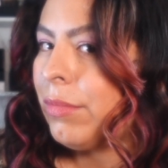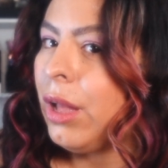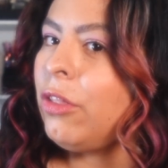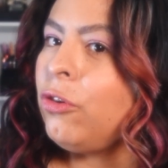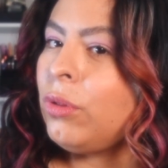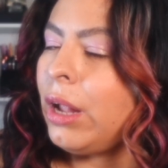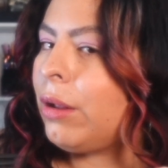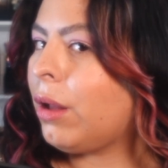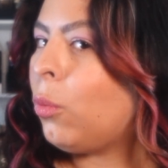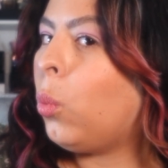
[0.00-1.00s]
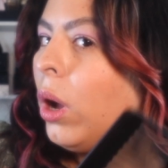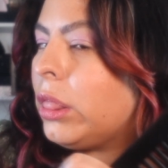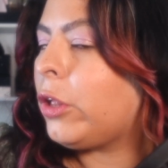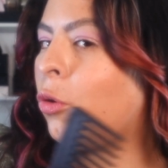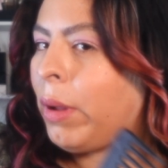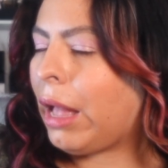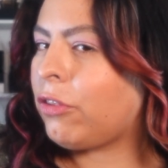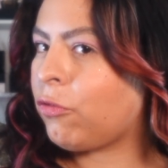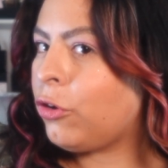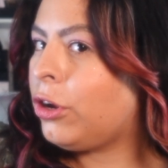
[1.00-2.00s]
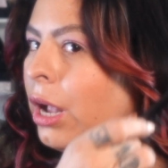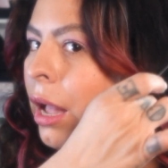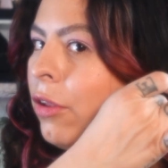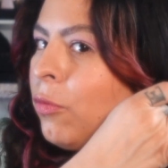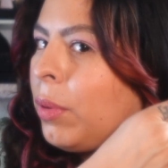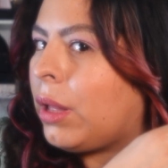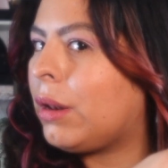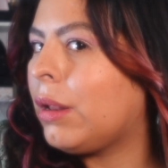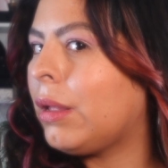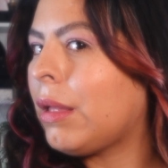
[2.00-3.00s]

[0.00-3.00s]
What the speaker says: I'll do like one little pass for you guys, but